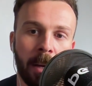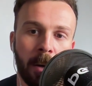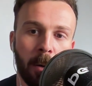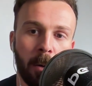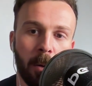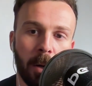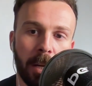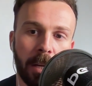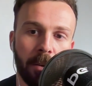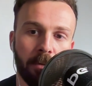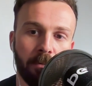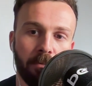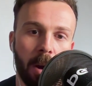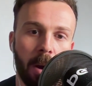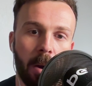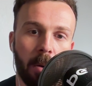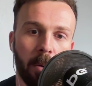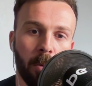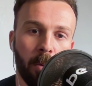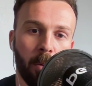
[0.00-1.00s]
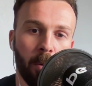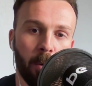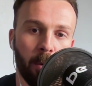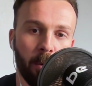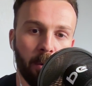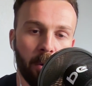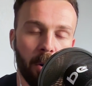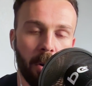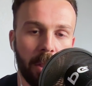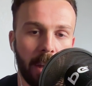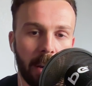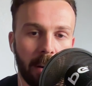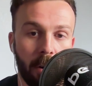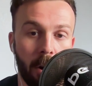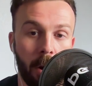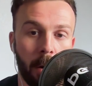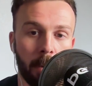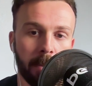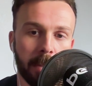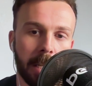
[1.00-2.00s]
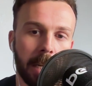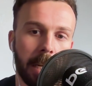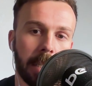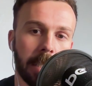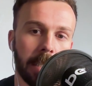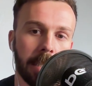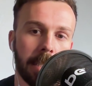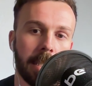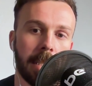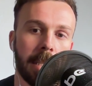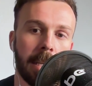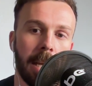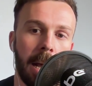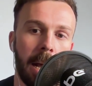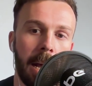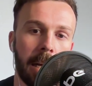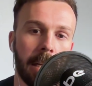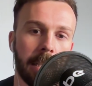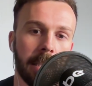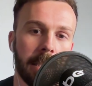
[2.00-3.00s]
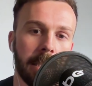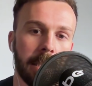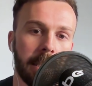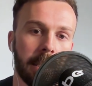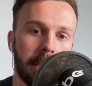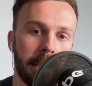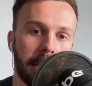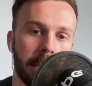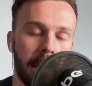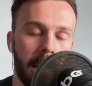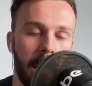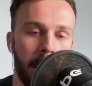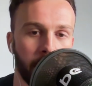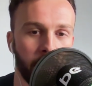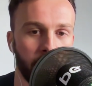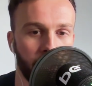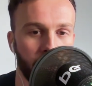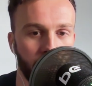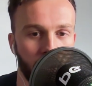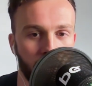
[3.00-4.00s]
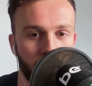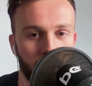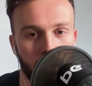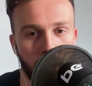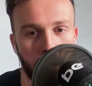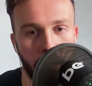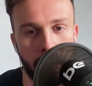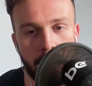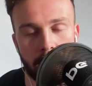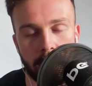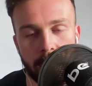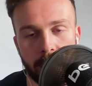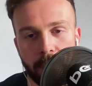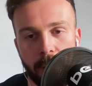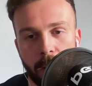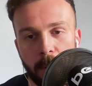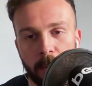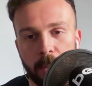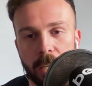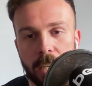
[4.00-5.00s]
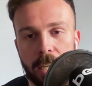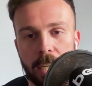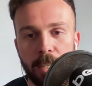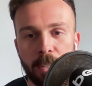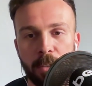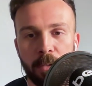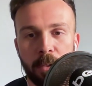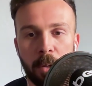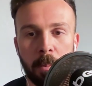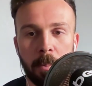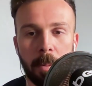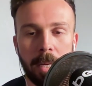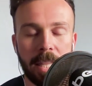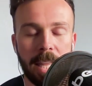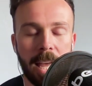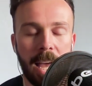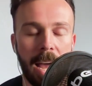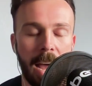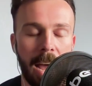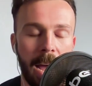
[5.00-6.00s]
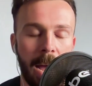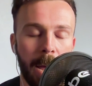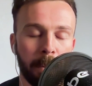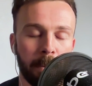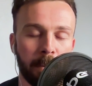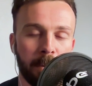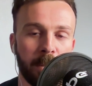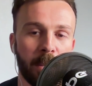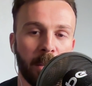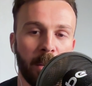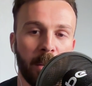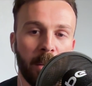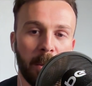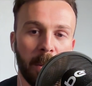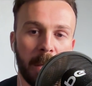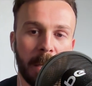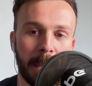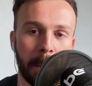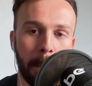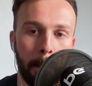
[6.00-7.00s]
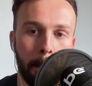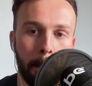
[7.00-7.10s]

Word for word: all in a row, all got their arms linked, and the camera's just panning round to each of them, and they're absolutely